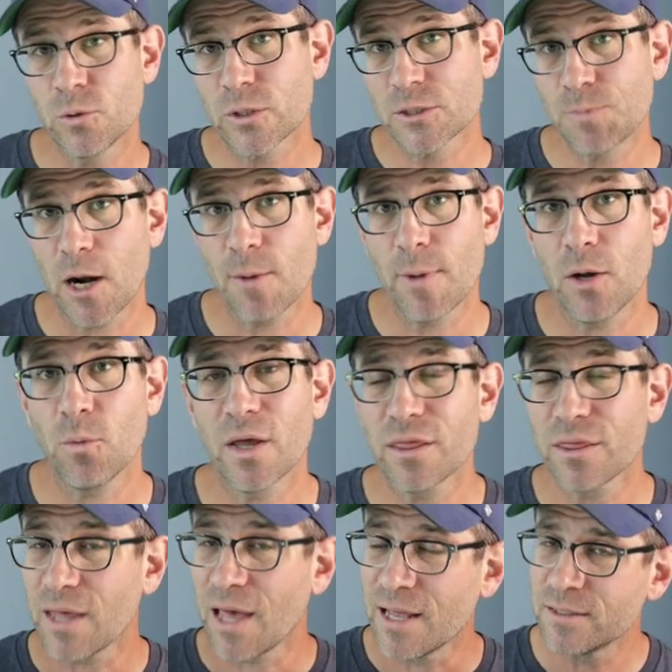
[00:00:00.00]
to experiment
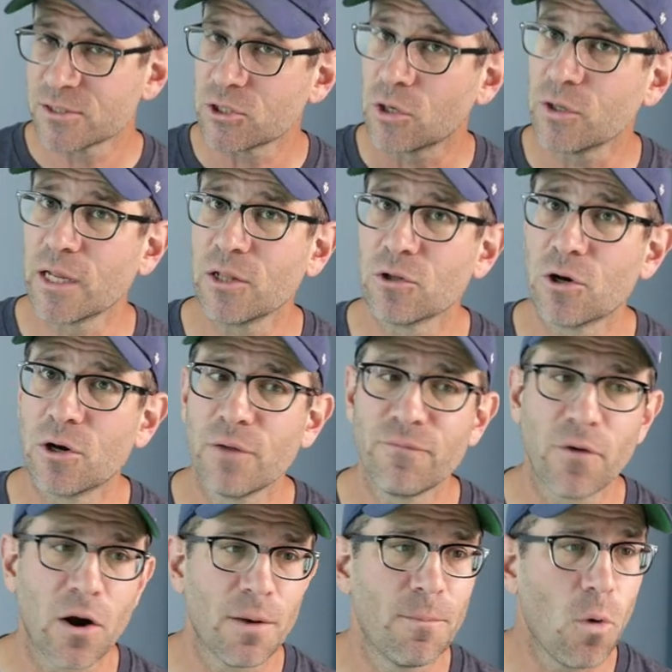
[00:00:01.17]
with and certainly learn
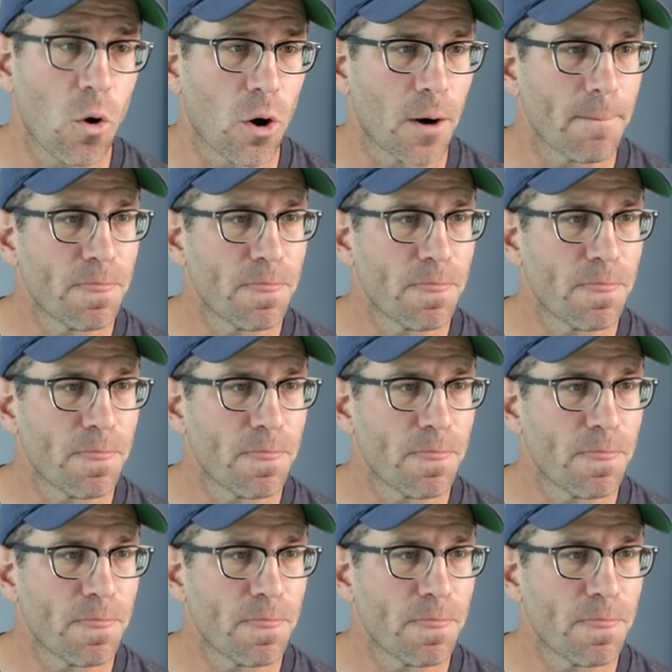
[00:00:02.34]
far more.